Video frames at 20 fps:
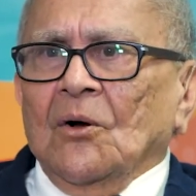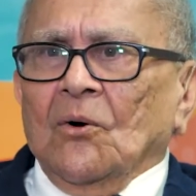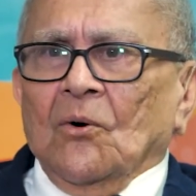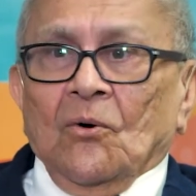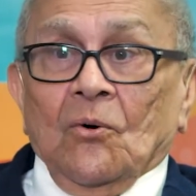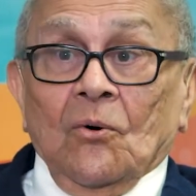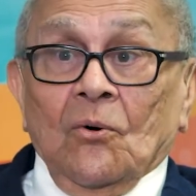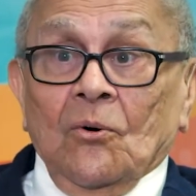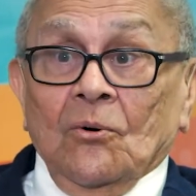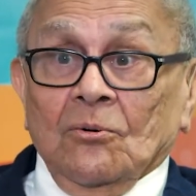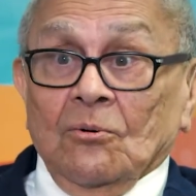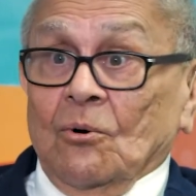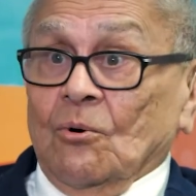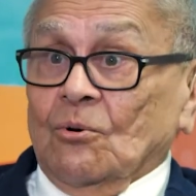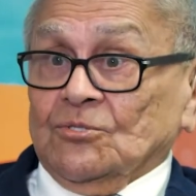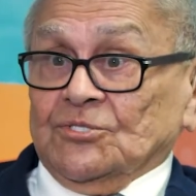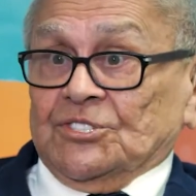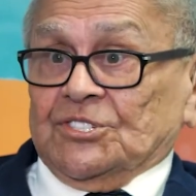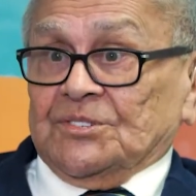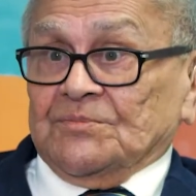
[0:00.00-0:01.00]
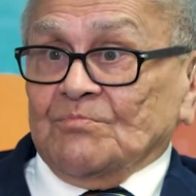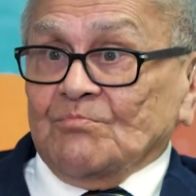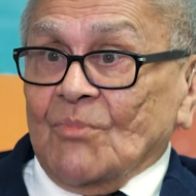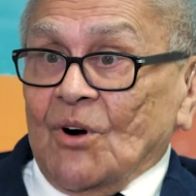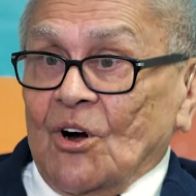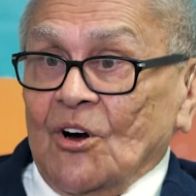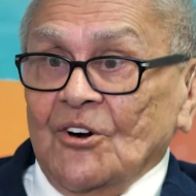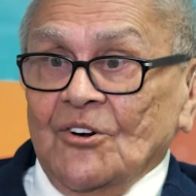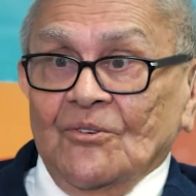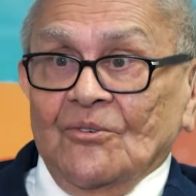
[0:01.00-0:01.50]
or
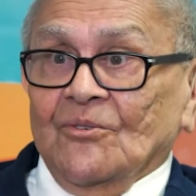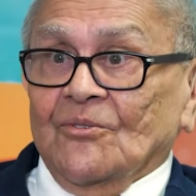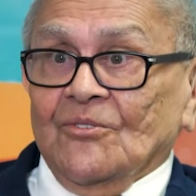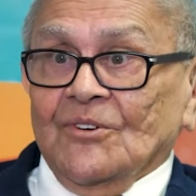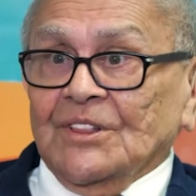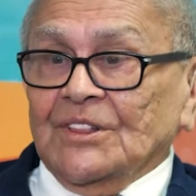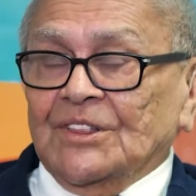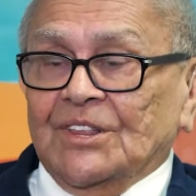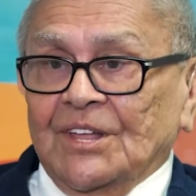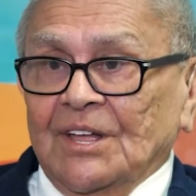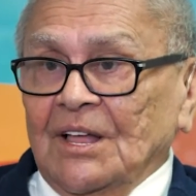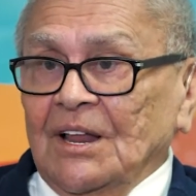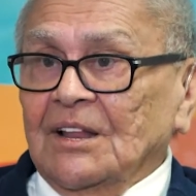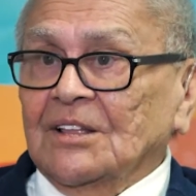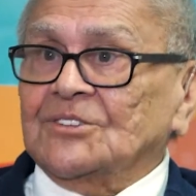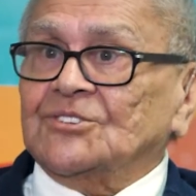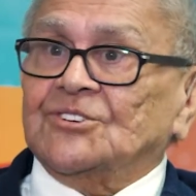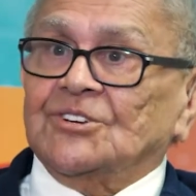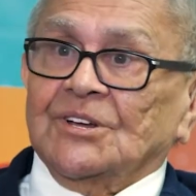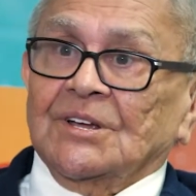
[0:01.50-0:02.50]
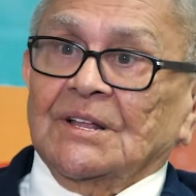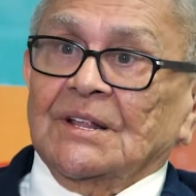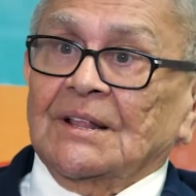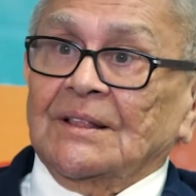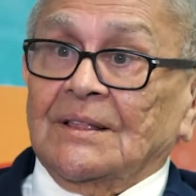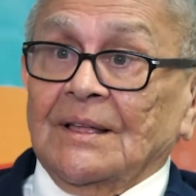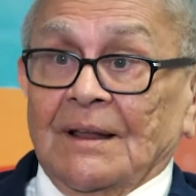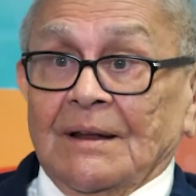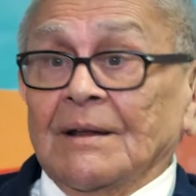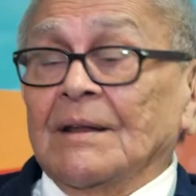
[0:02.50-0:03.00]
smart or
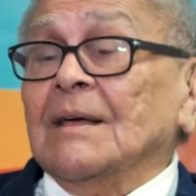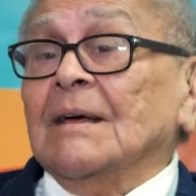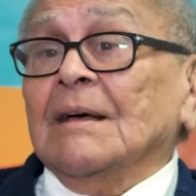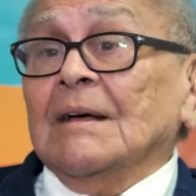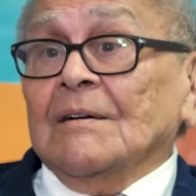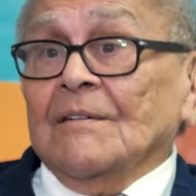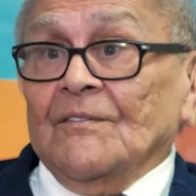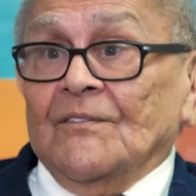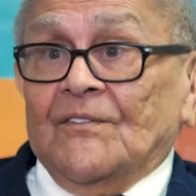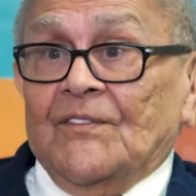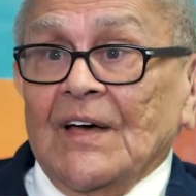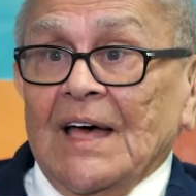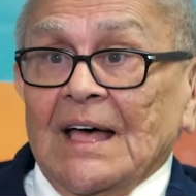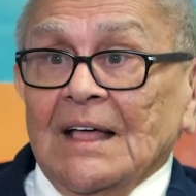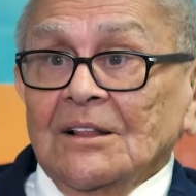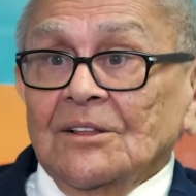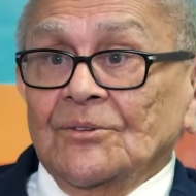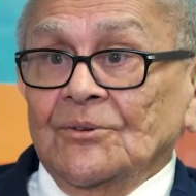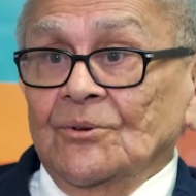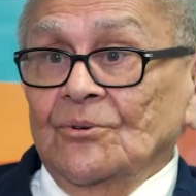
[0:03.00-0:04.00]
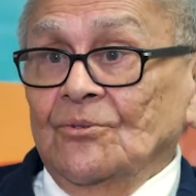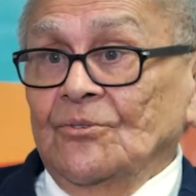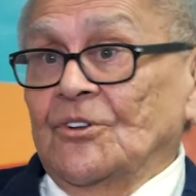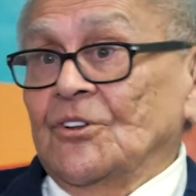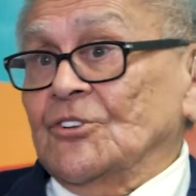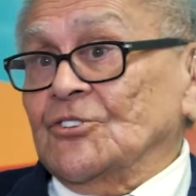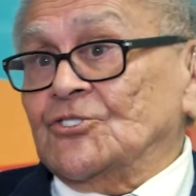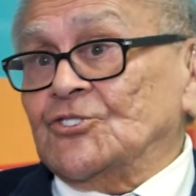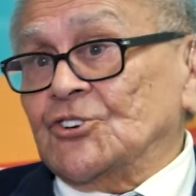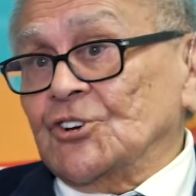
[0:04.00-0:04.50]
intelligent and valued
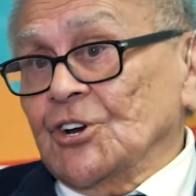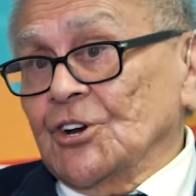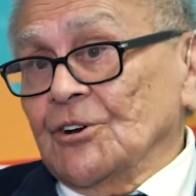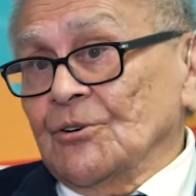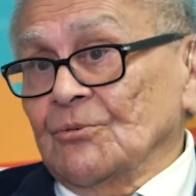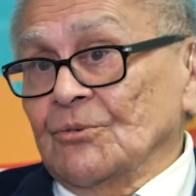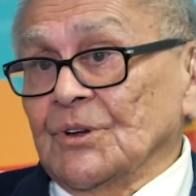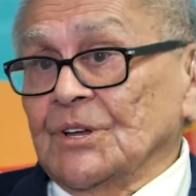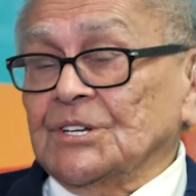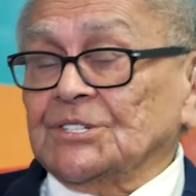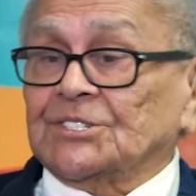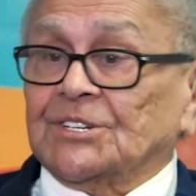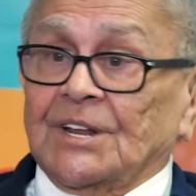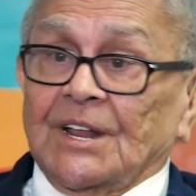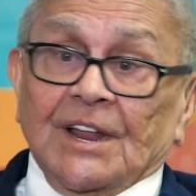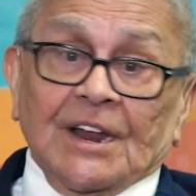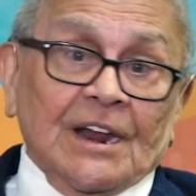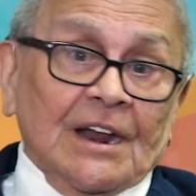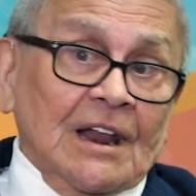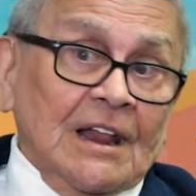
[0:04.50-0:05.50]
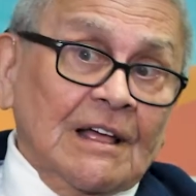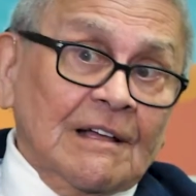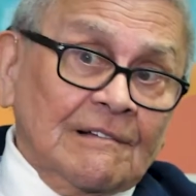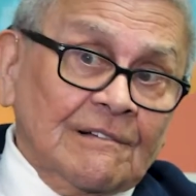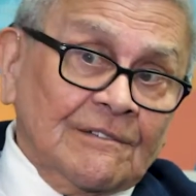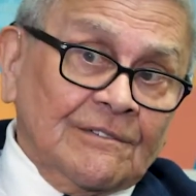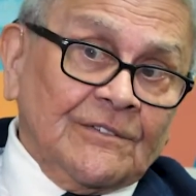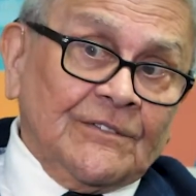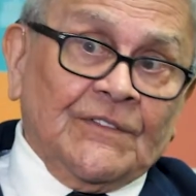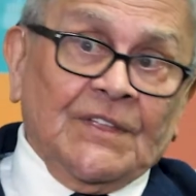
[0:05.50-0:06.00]
and cherished and
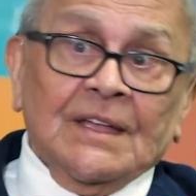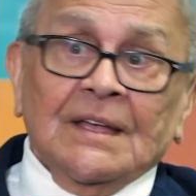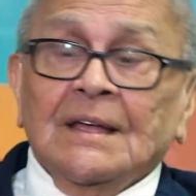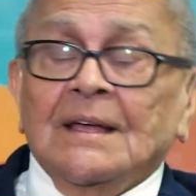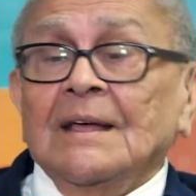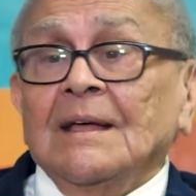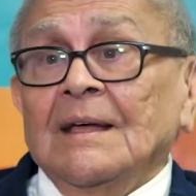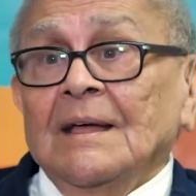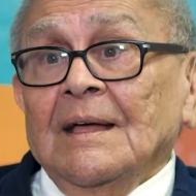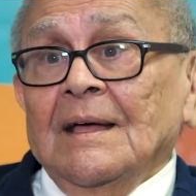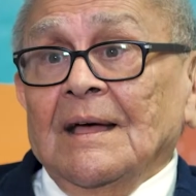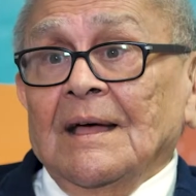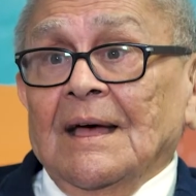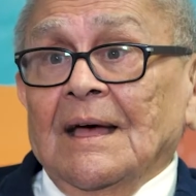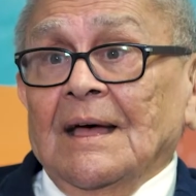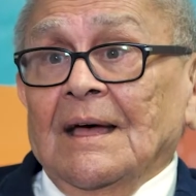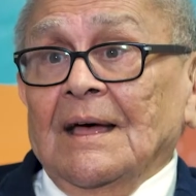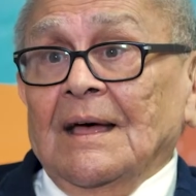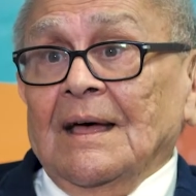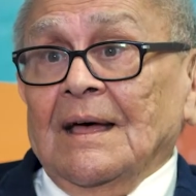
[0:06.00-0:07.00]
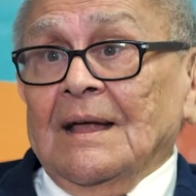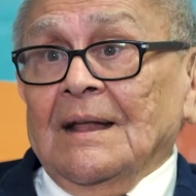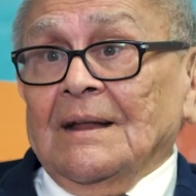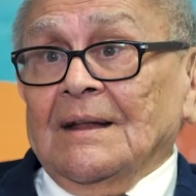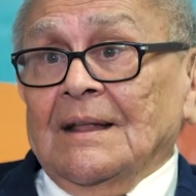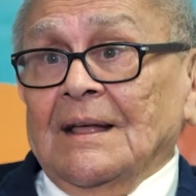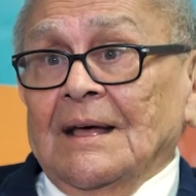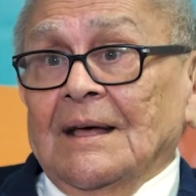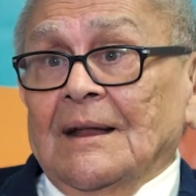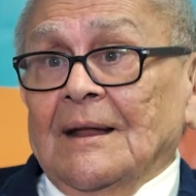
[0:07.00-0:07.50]
loved,
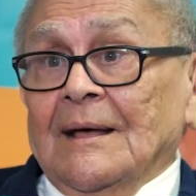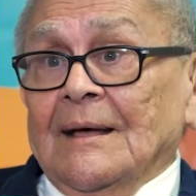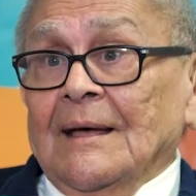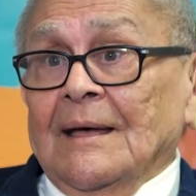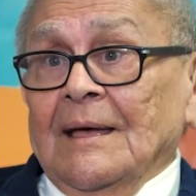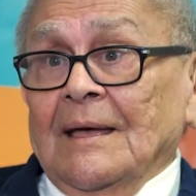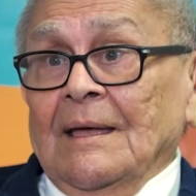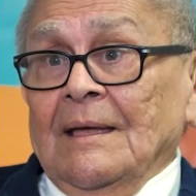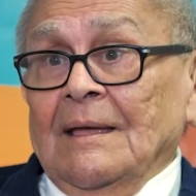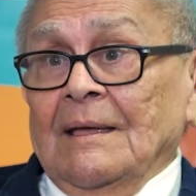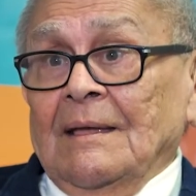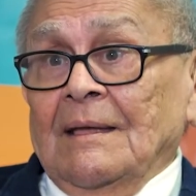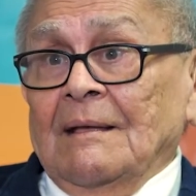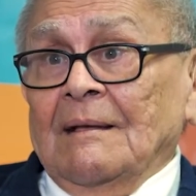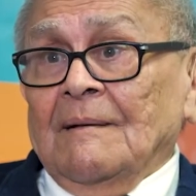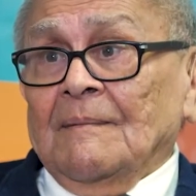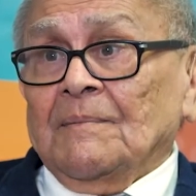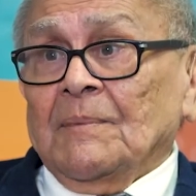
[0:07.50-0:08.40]
and that I